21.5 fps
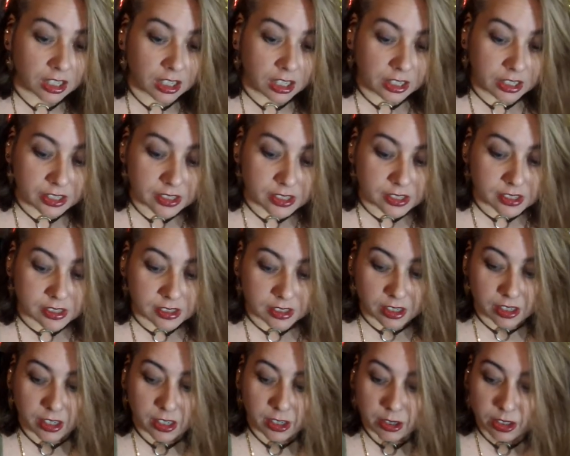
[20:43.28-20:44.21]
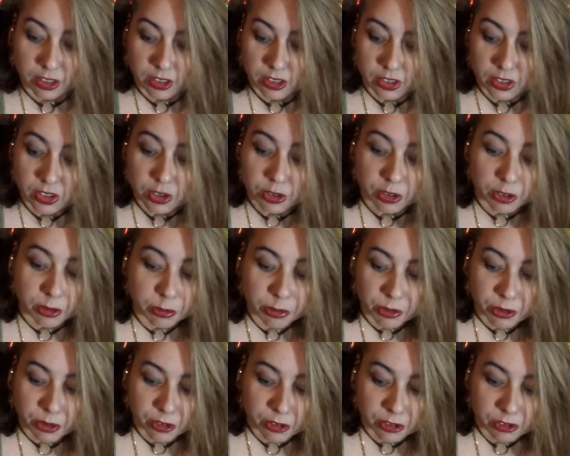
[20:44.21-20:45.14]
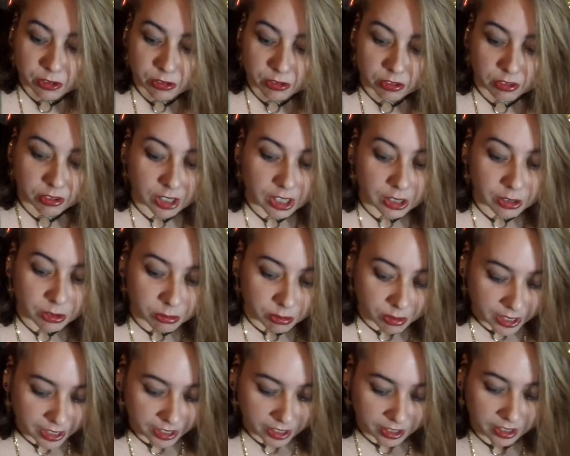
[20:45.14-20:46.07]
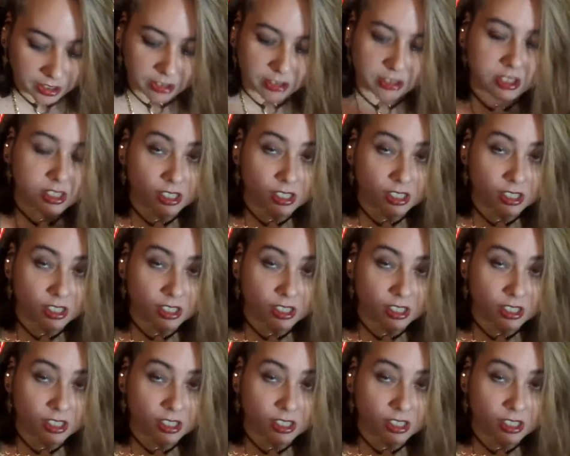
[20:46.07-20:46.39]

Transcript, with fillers: It's uh, durable either way.